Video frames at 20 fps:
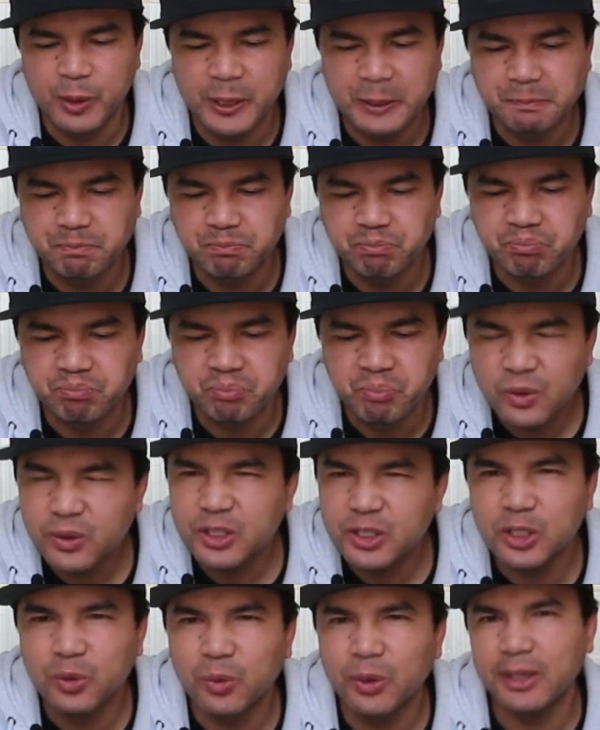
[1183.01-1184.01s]
but not
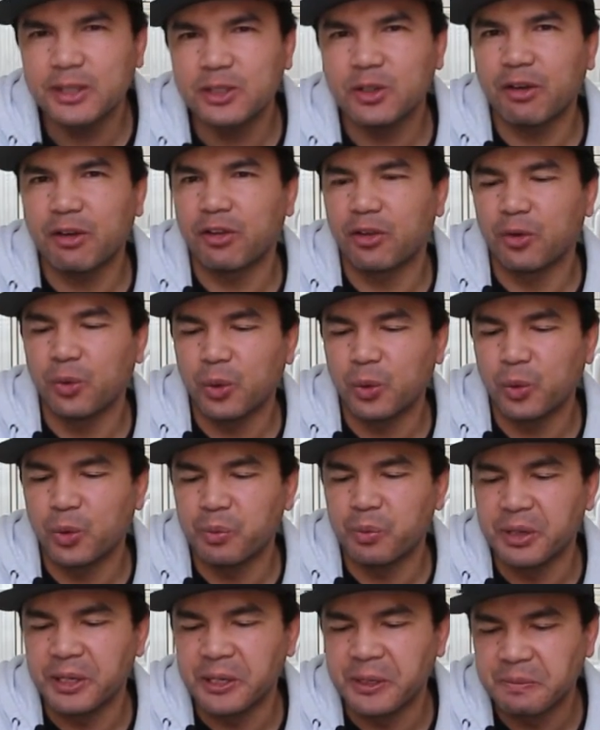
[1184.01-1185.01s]
as sweet as I thought it
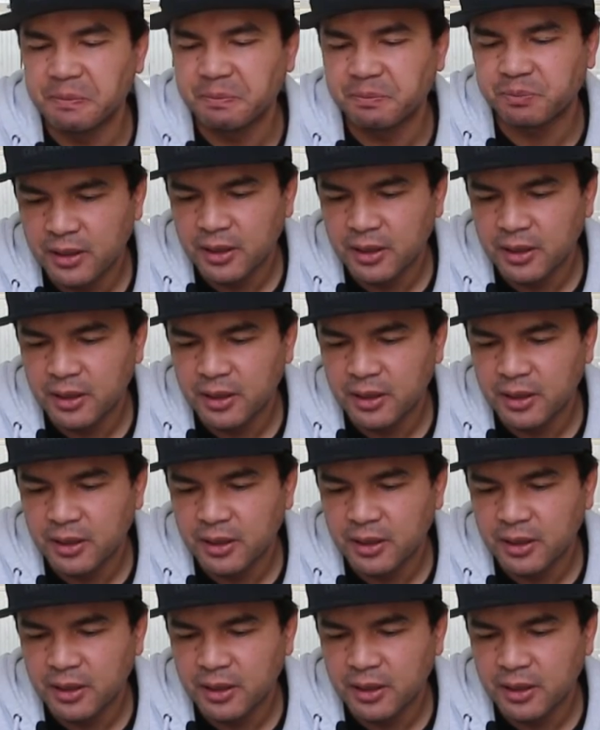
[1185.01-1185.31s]
would be.